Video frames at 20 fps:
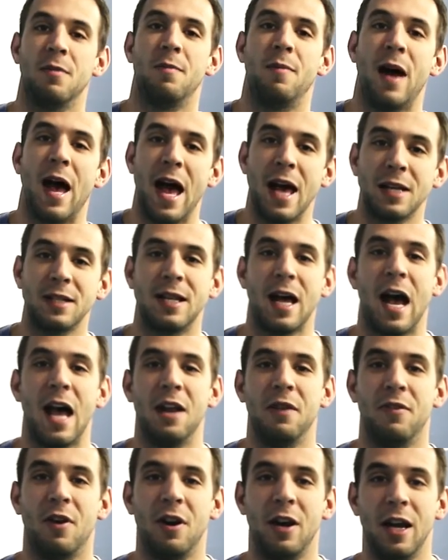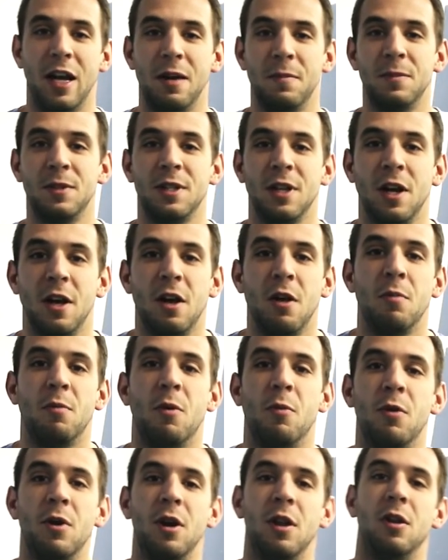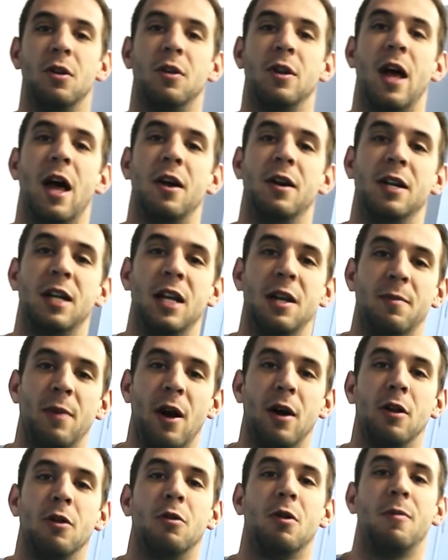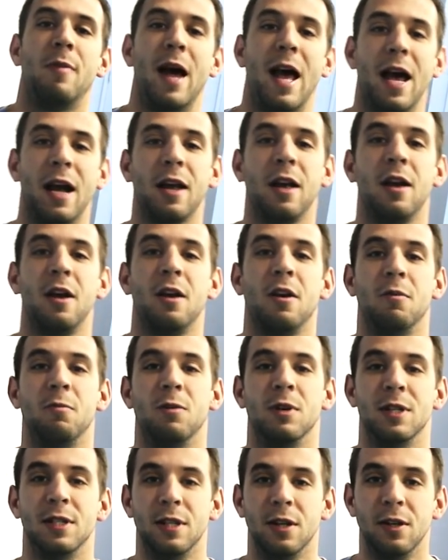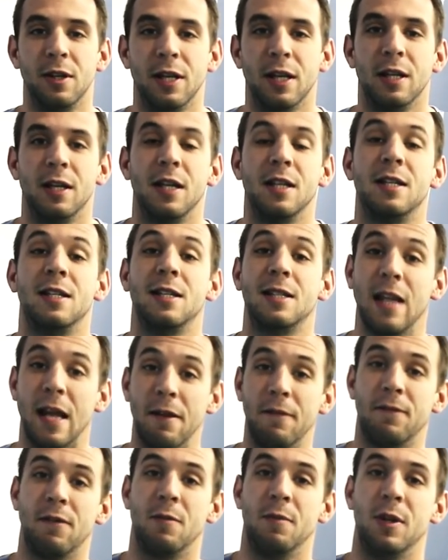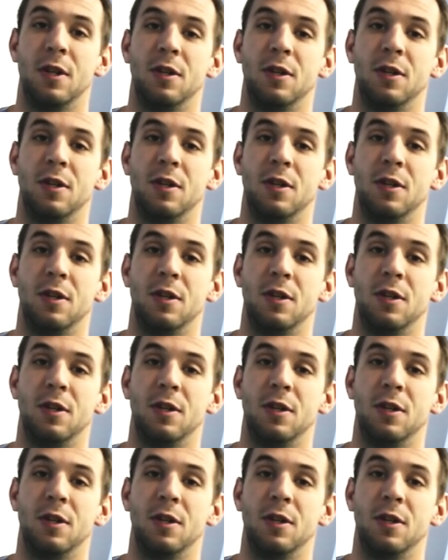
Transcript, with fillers: the backside of our hips, but we're going to learn how to keep our lower back resilient and safe from